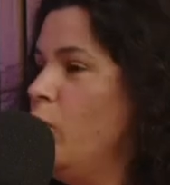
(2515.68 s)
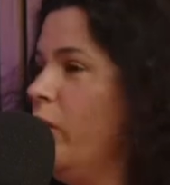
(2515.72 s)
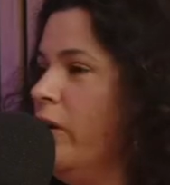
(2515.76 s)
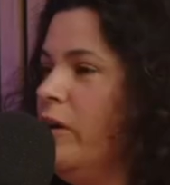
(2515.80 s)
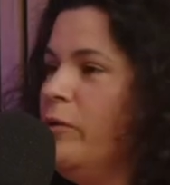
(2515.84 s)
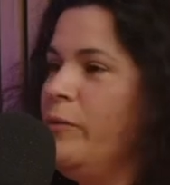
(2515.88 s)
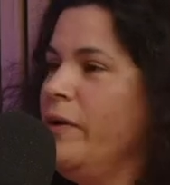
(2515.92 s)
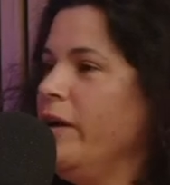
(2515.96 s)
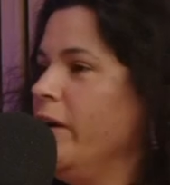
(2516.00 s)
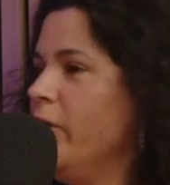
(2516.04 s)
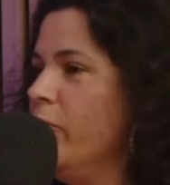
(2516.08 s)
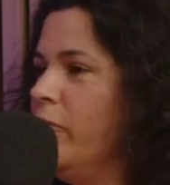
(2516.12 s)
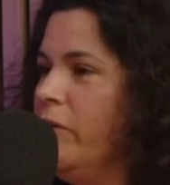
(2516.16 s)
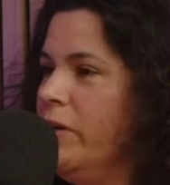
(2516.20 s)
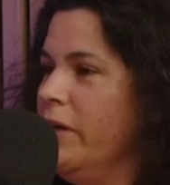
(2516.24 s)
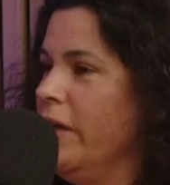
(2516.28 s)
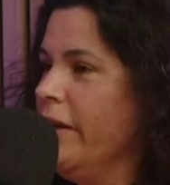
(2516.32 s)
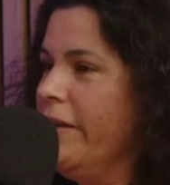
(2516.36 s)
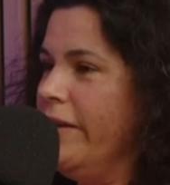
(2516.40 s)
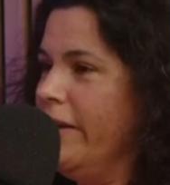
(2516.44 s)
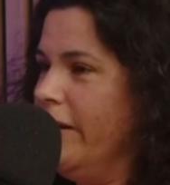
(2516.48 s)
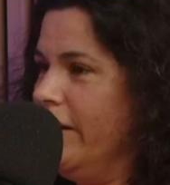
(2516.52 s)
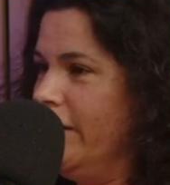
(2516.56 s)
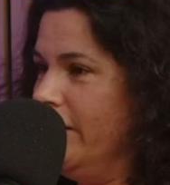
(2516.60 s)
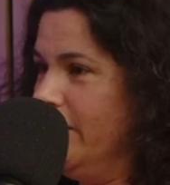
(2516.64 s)
one way or
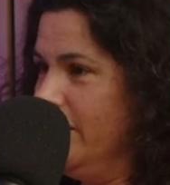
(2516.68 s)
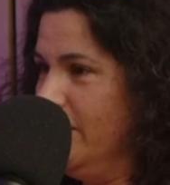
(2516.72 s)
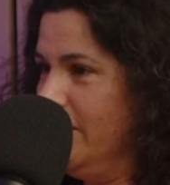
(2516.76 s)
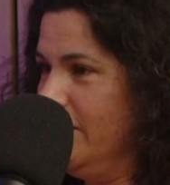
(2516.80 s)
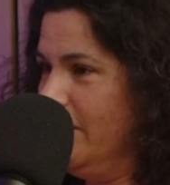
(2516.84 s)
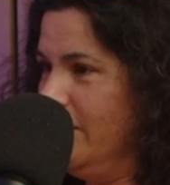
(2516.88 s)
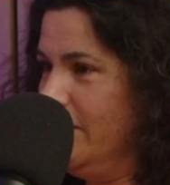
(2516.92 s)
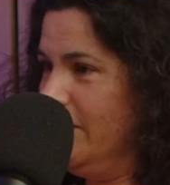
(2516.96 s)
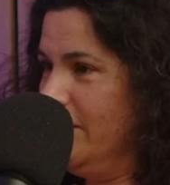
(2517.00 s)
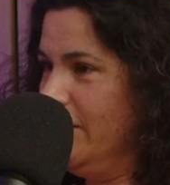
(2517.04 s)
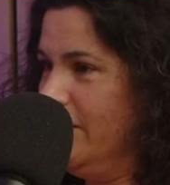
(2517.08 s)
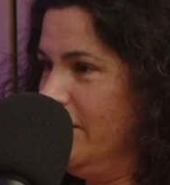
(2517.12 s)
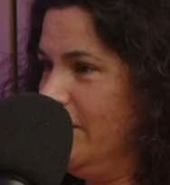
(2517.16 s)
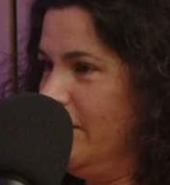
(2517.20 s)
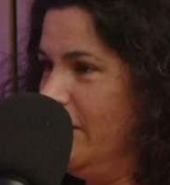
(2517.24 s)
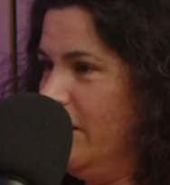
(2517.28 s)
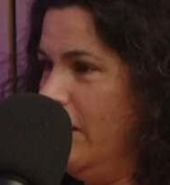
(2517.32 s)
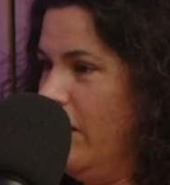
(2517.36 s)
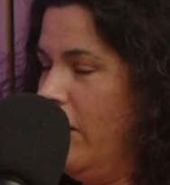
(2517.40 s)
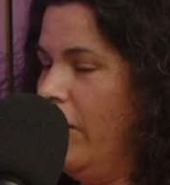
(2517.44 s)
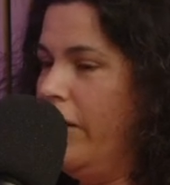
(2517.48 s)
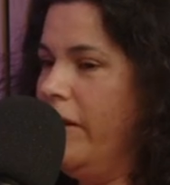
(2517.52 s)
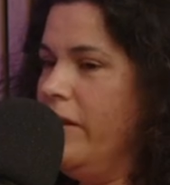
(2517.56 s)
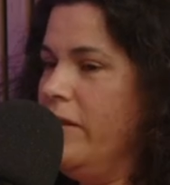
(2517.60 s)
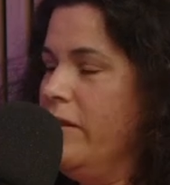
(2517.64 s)
another,
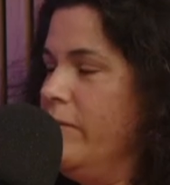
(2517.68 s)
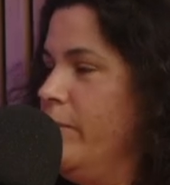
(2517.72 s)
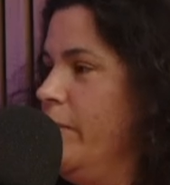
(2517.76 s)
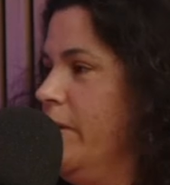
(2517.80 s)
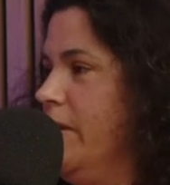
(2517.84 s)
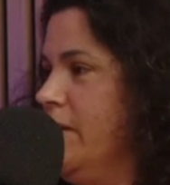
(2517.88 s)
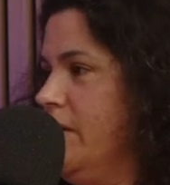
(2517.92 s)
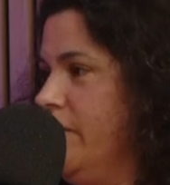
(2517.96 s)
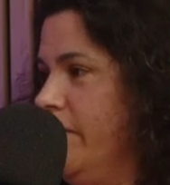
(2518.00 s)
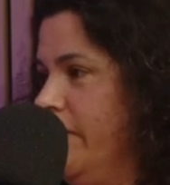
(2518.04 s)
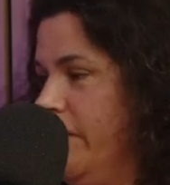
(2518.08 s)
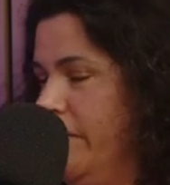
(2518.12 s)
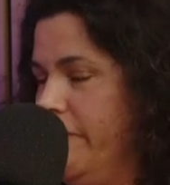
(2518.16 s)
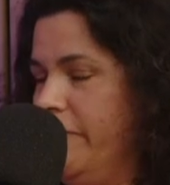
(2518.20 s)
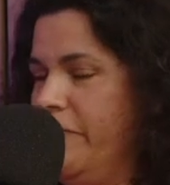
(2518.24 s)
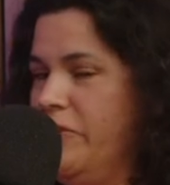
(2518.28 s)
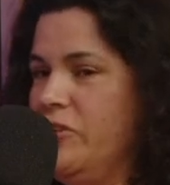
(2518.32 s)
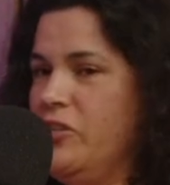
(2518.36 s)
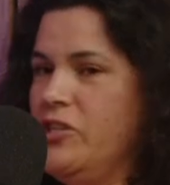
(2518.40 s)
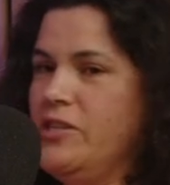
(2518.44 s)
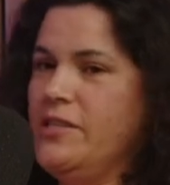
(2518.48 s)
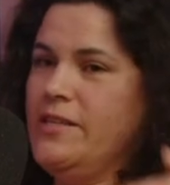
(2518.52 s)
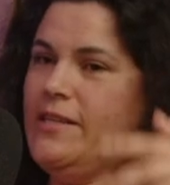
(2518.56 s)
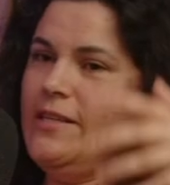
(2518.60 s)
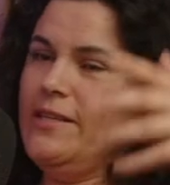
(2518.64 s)
either because of
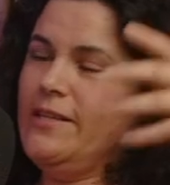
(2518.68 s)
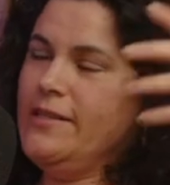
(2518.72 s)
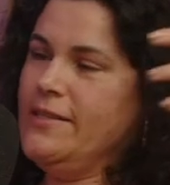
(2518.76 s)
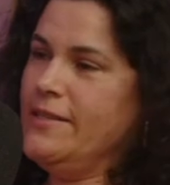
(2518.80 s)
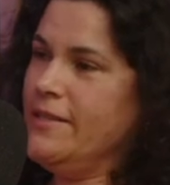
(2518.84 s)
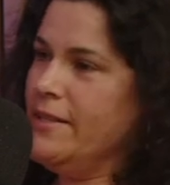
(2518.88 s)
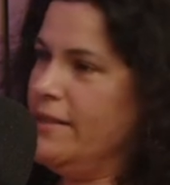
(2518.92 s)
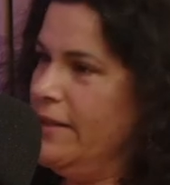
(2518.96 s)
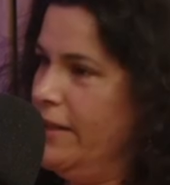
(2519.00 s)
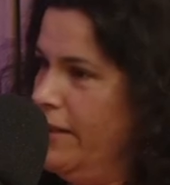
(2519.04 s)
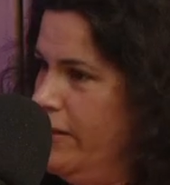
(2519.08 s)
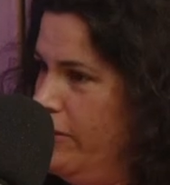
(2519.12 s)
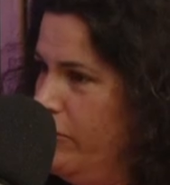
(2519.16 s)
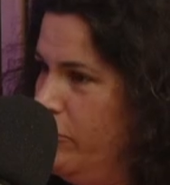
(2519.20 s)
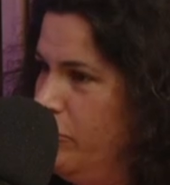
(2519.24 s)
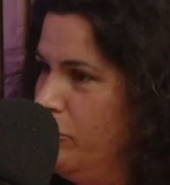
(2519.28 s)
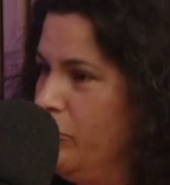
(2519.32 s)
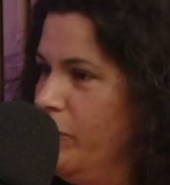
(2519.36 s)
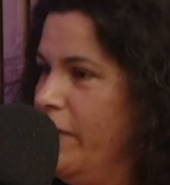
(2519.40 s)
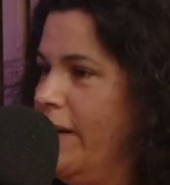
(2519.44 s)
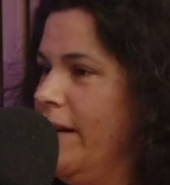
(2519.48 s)
inefficiencies, clinical